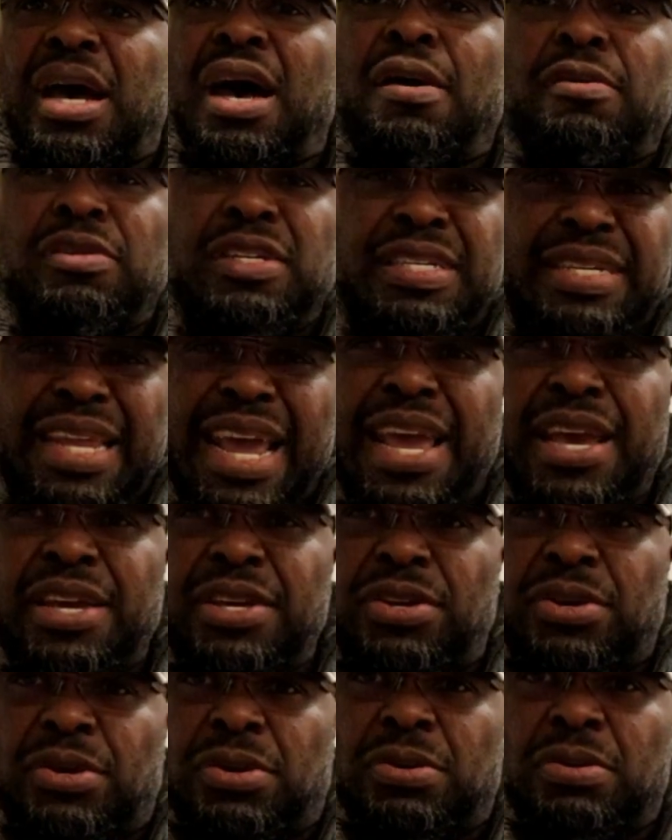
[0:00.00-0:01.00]
How dare
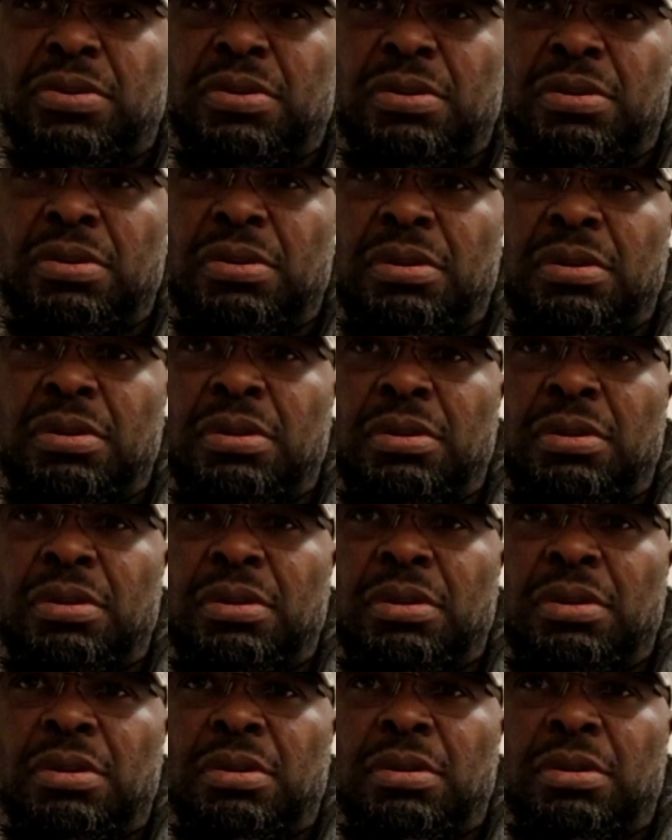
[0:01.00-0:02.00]
you?
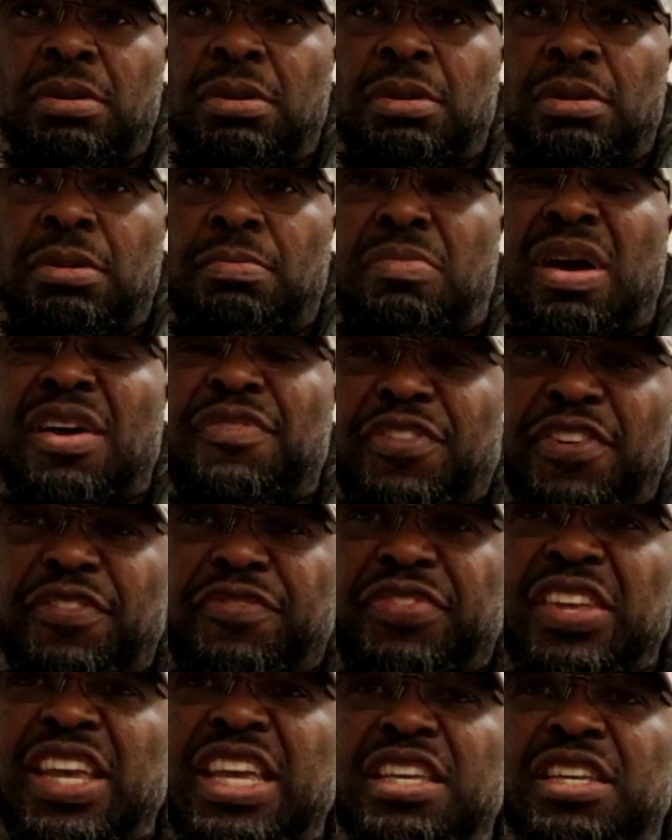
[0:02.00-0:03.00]
My
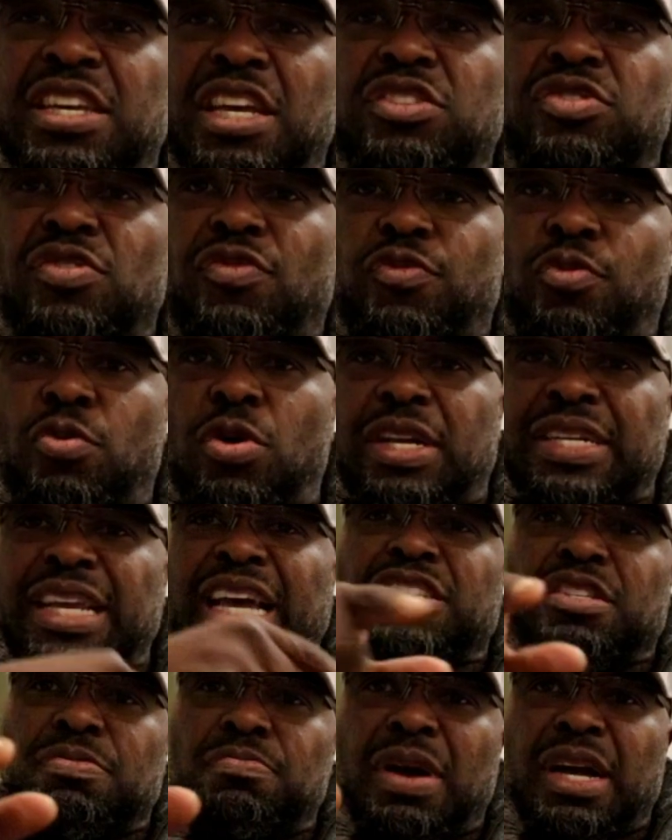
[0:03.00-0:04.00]
15 years of work,
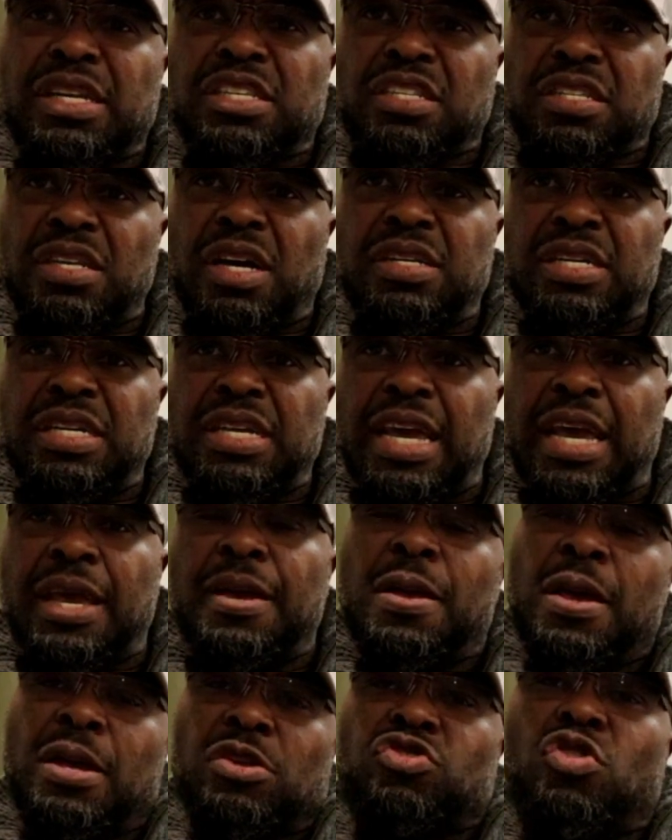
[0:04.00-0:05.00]
that's my son there.
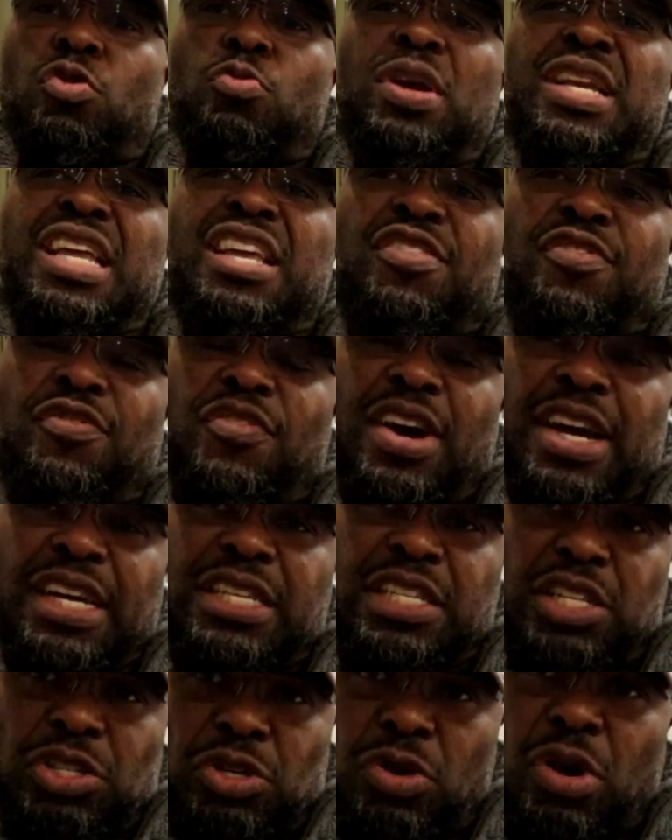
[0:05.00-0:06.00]
So when he's
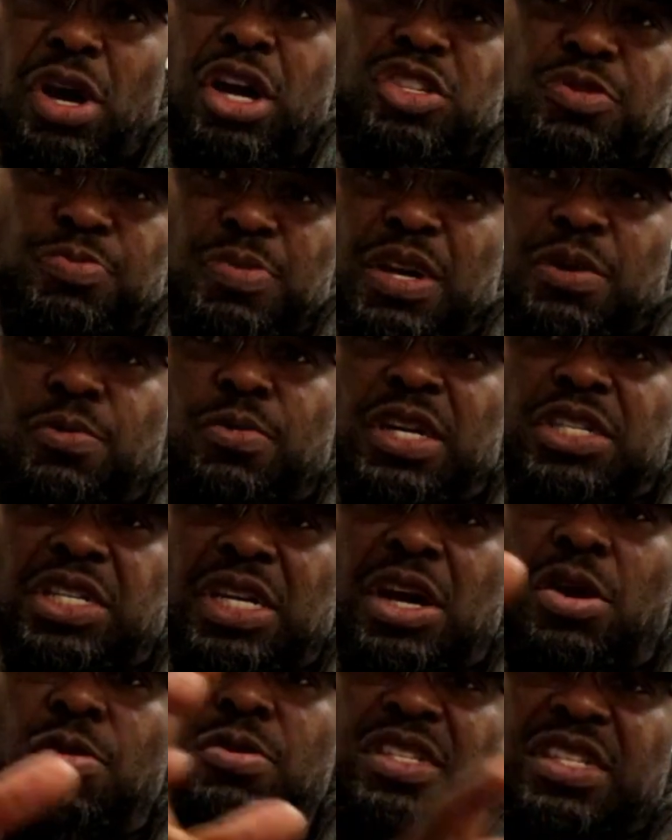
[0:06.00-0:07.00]
fighting, you ask me a
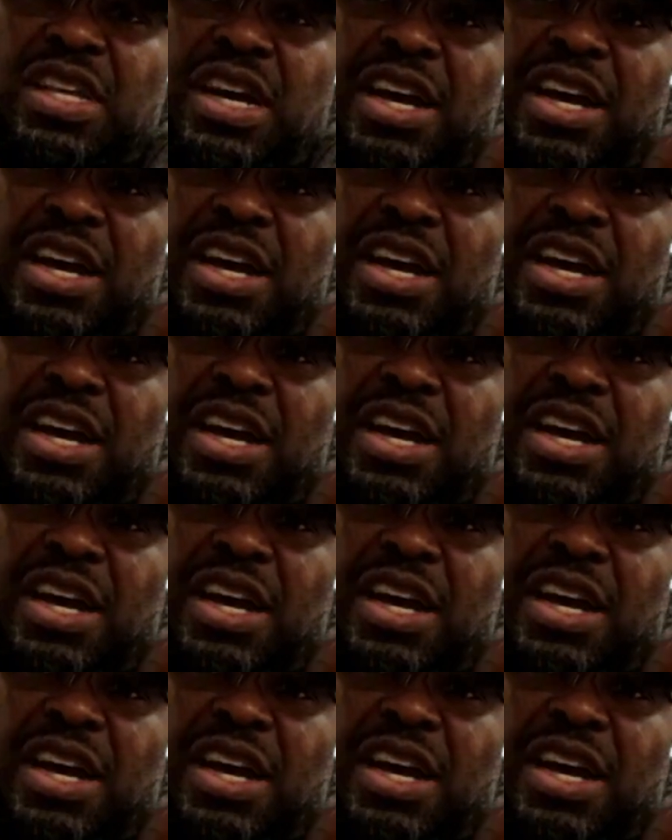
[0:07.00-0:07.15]
question, I always